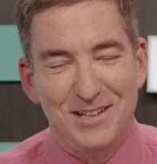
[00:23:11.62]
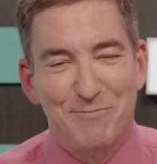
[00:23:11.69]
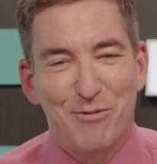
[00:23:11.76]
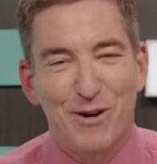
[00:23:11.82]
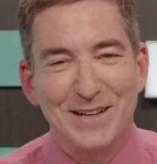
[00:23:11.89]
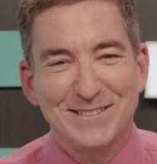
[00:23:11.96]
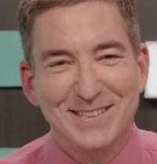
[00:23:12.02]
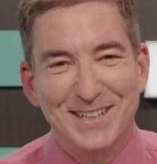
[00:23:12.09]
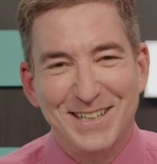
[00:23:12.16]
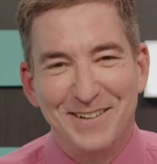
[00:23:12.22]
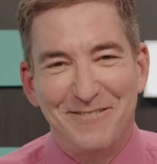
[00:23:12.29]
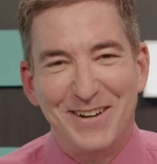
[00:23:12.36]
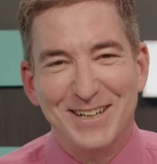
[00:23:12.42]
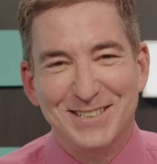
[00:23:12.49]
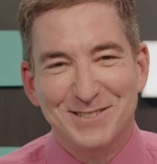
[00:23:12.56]
president
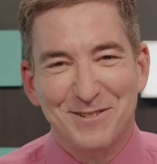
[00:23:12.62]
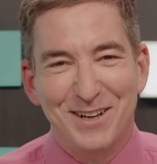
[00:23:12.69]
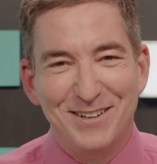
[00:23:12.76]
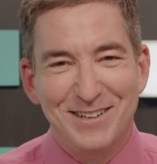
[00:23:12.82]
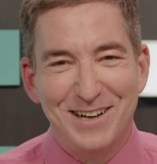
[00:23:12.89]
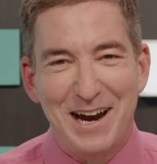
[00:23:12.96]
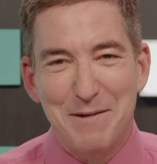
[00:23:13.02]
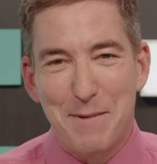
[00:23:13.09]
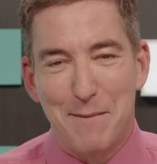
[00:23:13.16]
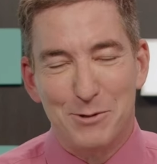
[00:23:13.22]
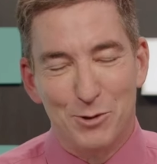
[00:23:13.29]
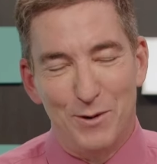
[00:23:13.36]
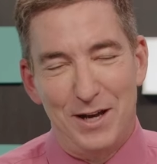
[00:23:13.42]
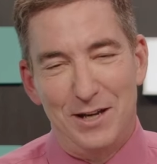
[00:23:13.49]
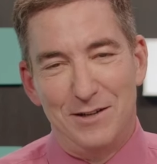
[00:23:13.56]
of Venezuela. I
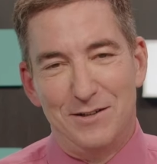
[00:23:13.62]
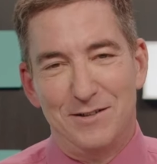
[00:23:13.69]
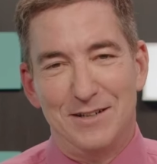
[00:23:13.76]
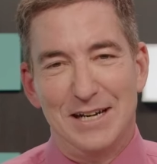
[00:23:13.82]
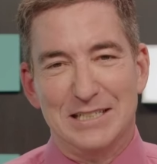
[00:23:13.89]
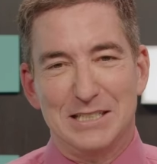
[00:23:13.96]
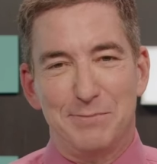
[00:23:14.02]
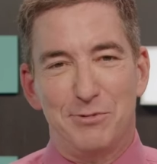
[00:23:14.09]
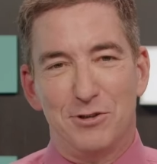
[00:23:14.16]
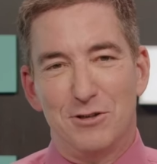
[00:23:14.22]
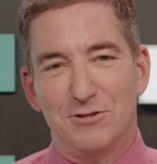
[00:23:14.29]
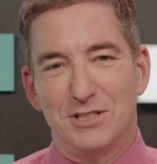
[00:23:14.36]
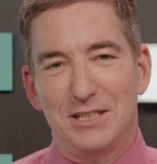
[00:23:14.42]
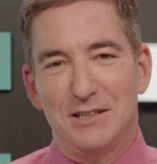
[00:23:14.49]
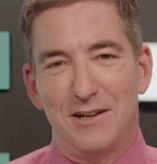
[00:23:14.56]
remember when Nancy
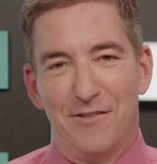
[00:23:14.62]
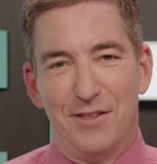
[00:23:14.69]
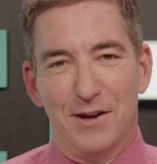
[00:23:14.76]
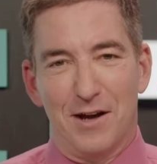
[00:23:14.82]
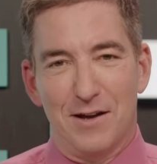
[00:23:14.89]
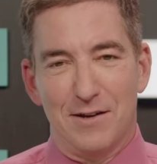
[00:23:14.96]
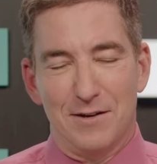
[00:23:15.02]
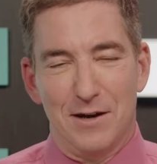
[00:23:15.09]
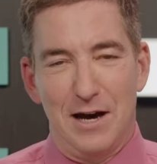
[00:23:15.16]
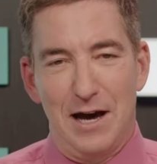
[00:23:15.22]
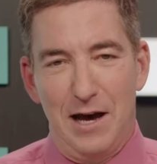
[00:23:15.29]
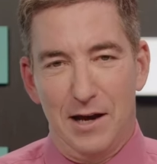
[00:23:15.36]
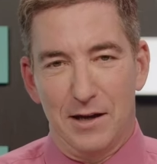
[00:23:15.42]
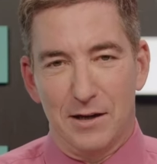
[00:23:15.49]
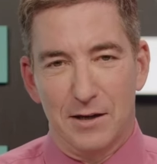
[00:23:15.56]
Pelosi led the
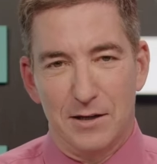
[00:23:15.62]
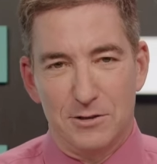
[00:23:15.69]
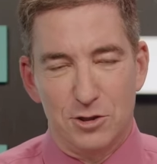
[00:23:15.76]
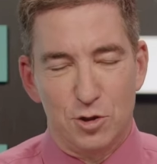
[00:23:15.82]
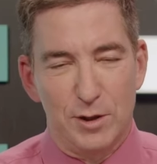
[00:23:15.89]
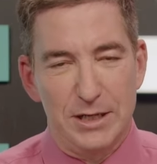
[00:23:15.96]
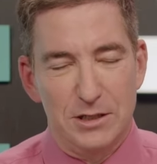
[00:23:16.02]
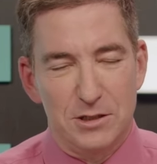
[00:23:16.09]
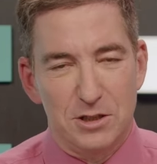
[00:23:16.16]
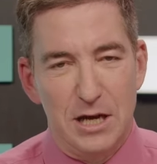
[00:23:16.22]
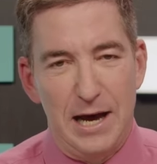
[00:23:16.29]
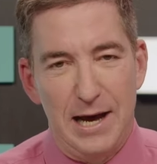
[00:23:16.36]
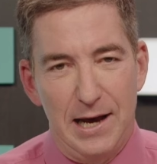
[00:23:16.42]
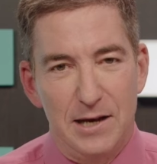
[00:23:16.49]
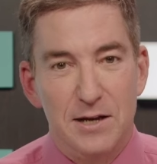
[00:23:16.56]
uh, joint
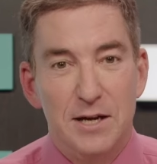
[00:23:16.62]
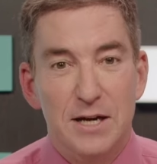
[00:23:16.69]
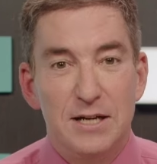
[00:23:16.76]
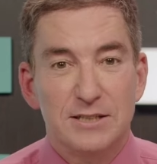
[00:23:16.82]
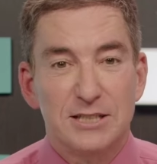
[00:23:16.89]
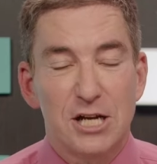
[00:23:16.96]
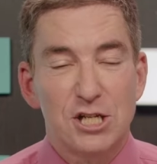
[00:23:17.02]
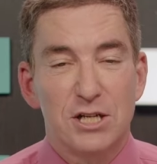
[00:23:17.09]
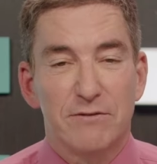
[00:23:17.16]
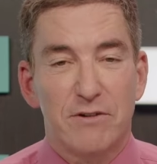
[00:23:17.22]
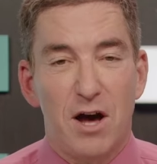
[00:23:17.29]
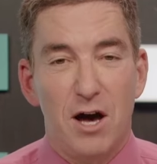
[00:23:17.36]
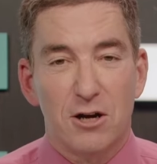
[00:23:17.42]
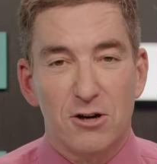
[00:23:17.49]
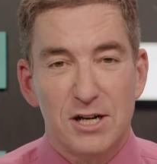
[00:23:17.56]
uh, session of
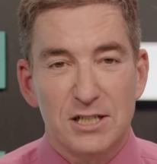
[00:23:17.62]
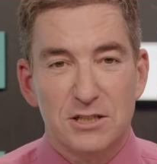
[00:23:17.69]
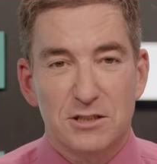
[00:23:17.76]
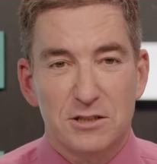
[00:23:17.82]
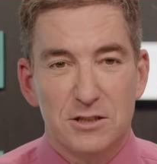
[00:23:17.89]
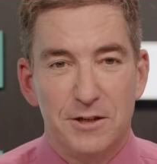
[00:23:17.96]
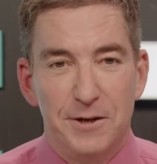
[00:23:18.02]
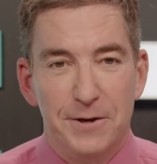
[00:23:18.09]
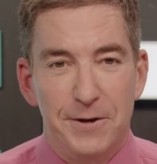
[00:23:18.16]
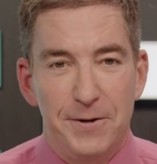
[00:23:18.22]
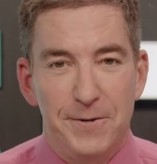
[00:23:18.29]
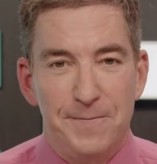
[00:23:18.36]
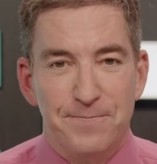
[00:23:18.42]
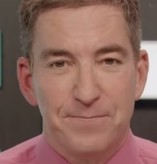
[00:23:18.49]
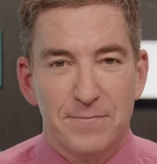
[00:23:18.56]
Congress,
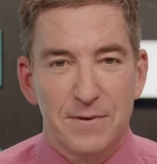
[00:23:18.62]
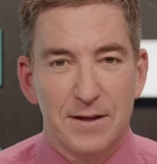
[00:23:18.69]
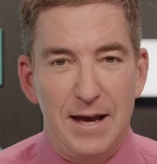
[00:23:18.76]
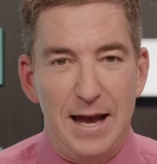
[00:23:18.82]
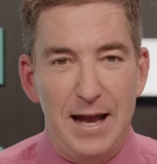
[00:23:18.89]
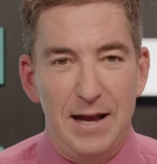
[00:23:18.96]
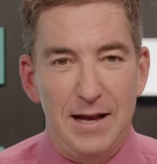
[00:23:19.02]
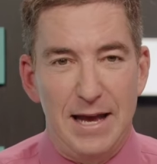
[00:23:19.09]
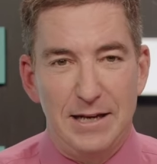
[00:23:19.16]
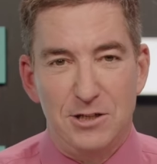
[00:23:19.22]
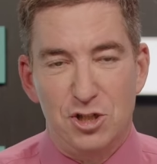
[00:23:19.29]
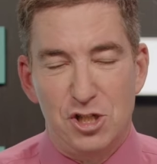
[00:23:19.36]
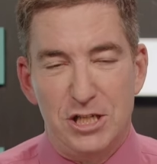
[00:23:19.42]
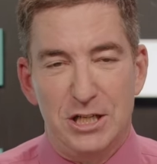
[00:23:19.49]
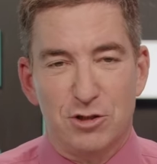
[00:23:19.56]

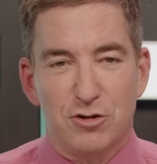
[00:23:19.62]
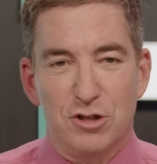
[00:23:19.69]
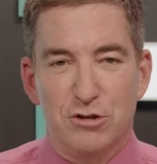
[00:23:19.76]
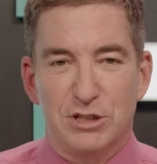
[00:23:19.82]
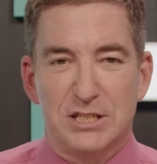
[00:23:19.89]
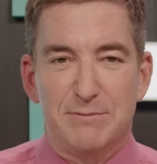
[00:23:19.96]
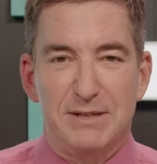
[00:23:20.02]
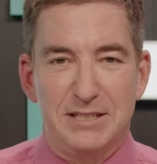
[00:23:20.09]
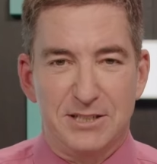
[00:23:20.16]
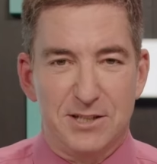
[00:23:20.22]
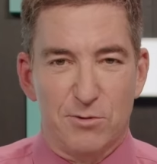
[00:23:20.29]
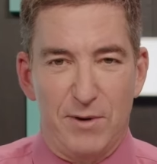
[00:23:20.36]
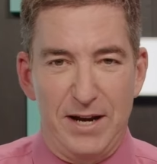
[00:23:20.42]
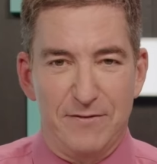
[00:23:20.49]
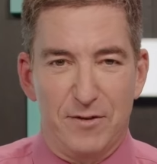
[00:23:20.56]
and she introduced him as the
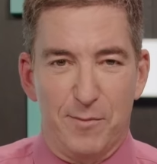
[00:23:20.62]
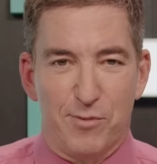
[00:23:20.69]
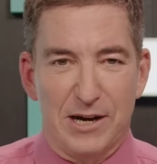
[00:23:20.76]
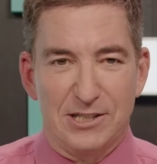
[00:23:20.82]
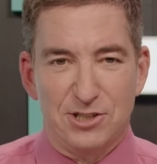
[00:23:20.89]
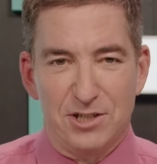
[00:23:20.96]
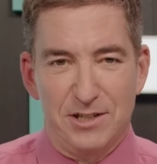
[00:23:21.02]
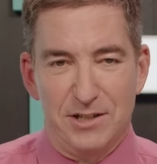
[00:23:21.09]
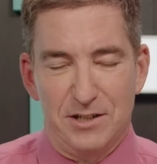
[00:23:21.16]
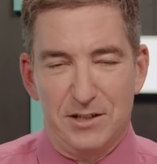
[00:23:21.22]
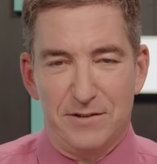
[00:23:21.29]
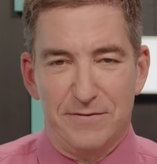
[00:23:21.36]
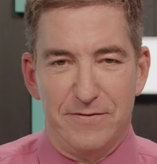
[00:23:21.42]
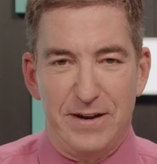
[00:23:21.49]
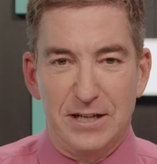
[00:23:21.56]
rightful president
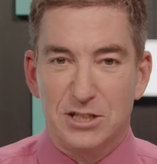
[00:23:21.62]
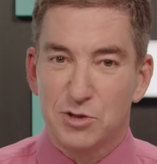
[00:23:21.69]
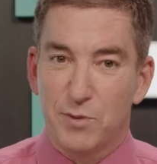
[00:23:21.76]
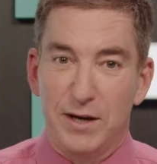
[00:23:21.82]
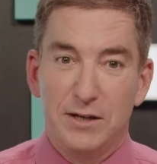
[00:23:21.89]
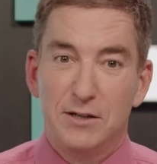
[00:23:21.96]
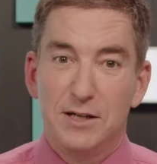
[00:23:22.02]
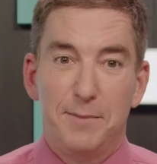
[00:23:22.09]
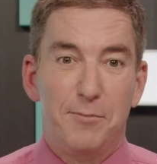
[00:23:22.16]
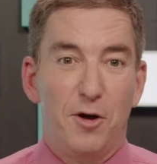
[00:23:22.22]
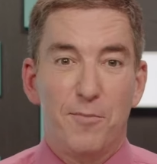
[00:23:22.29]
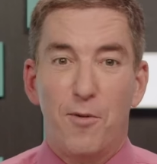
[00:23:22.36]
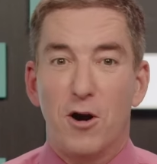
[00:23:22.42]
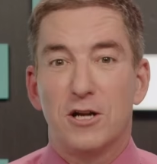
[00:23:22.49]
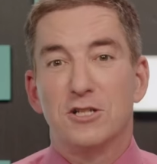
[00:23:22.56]
of Venezuela, and
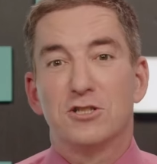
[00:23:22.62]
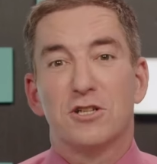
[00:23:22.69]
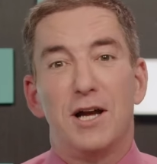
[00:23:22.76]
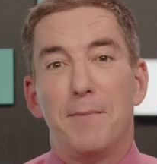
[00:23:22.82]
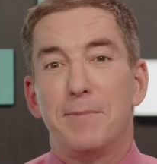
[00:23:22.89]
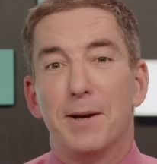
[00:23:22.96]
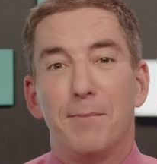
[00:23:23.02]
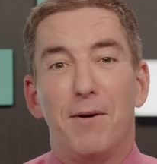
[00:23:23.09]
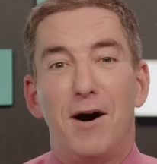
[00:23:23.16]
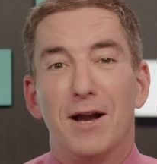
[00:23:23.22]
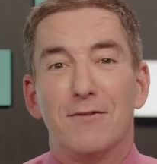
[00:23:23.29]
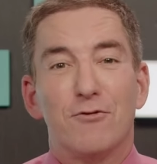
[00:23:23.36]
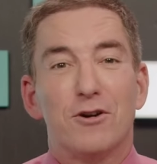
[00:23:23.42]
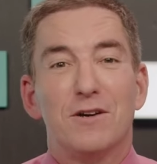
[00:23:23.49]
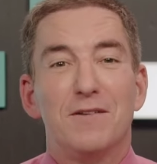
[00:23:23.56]
both parties stood up and
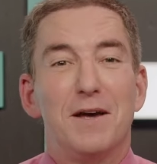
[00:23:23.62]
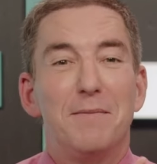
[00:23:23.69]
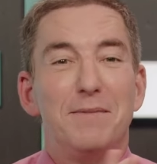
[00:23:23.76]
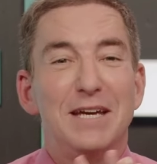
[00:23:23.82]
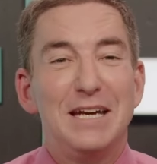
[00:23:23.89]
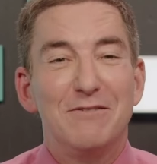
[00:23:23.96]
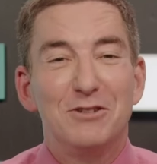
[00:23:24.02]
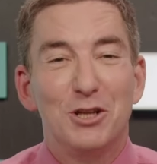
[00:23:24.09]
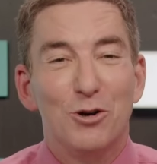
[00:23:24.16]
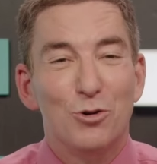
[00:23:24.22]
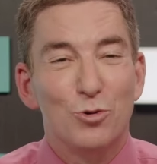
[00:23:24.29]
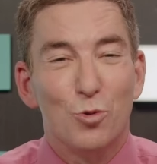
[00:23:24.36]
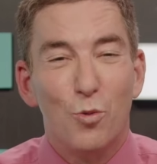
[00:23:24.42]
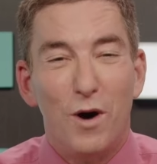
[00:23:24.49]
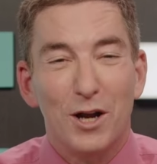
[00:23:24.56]
applauded for them, even
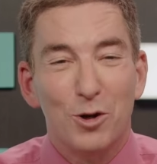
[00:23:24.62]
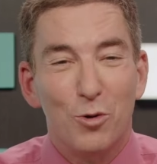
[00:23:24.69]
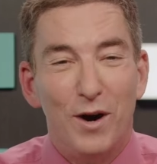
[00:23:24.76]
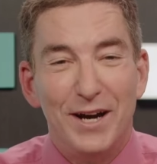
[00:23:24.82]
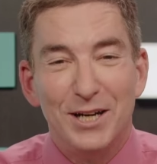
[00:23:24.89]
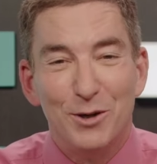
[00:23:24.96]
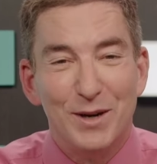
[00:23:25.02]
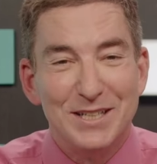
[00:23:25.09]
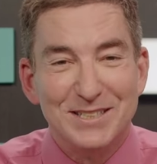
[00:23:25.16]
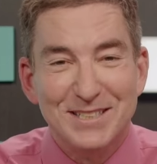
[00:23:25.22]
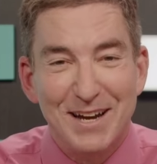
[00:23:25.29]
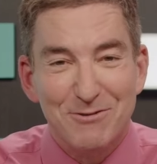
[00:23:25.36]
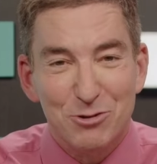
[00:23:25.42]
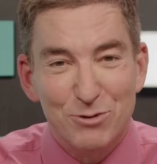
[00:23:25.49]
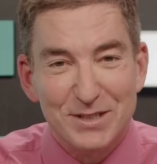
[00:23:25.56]
though Juan Guaido has
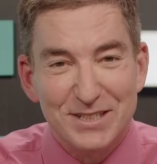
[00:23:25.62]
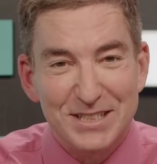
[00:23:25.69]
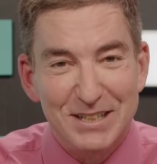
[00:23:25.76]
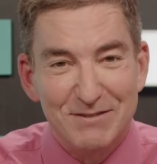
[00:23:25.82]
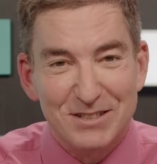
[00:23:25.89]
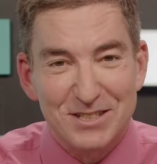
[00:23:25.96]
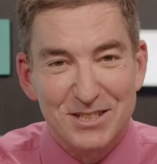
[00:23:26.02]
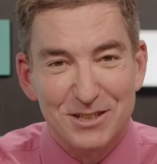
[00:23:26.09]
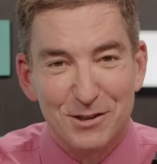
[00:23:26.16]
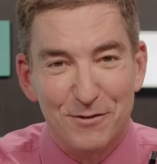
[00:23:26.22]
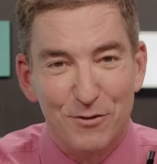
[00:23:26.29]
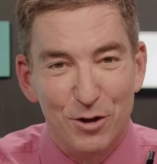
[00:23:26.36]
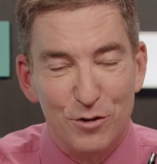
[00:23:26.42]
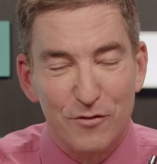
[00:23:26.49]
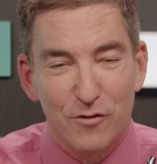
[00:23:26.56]
never received a single
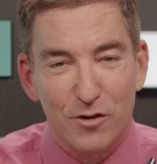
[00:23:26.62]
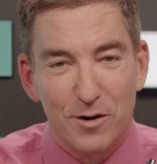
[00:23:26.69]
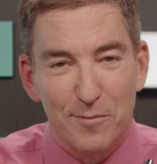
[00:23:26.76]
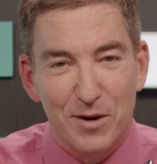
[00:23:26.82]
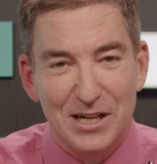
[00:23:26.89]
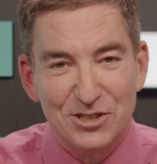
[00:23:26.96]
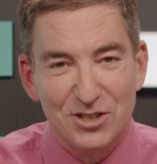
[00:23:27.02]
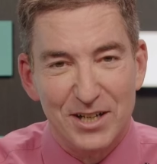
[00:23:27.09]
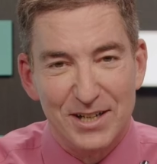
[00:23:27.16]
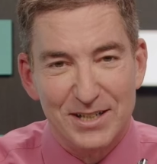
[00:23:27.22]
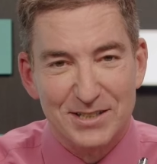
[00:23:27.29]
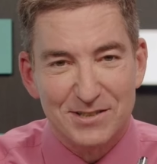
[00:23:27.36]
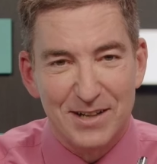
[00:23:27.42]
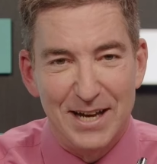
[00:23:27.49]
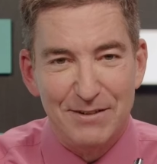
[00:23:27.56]
vote for a president in
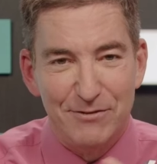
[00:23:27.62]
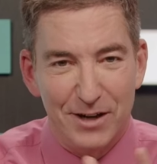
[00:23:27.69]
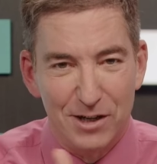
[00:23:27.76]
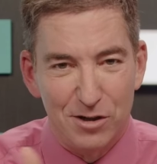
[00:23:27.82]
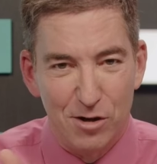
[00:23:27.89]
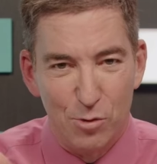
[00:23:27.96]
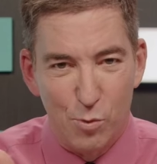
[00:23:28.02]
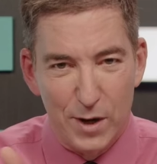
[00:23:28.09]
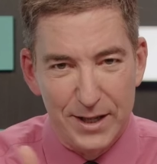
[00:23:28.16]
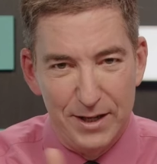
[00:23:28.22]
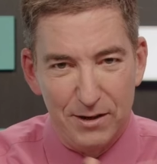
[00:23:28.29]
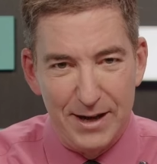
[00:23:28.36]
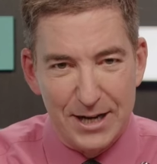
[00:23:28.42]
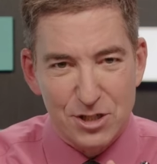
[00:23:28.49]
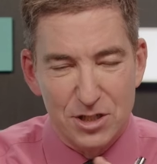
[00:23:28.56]
his life, let alone won an
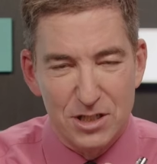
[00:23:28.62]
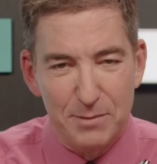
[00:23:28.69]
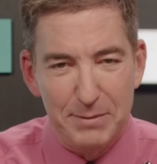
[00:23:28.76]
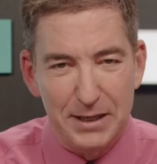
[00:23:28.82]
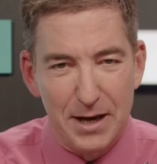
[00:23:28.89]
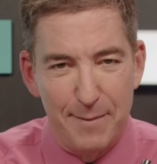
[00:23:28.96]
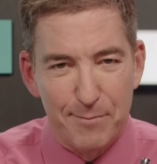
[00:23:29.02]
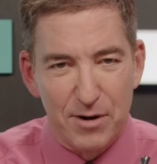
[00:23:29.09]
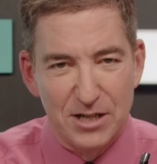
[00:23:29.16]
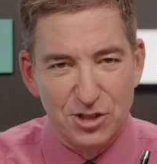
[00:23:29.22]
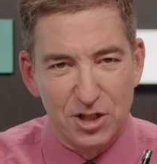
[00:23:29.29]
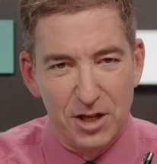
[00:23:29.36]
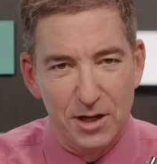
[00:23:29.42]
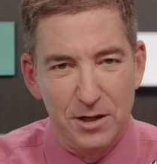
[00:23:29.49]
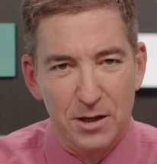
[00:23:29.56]
election to become
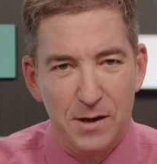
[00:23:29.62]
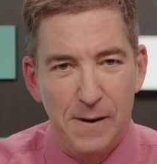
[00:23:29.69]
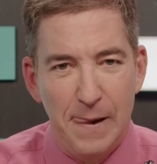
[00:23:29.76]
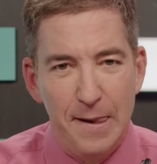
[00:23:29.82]
president.